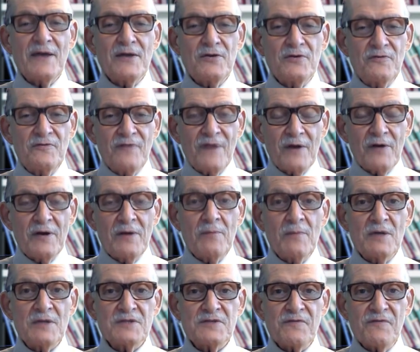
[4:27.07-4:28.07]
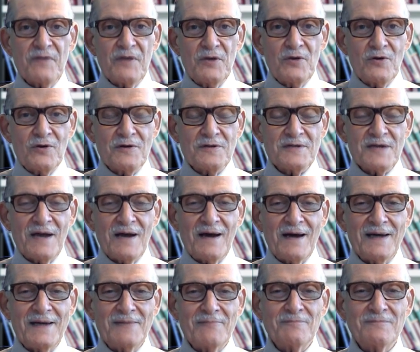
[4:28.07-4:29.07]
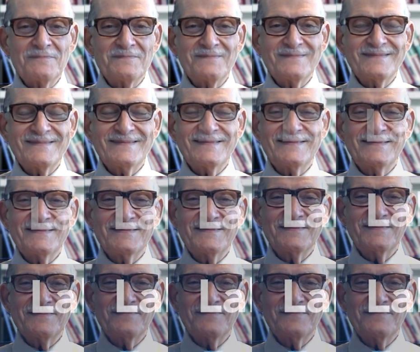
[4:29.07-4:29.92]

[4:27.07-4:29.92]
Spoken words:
Thank you very much for your time.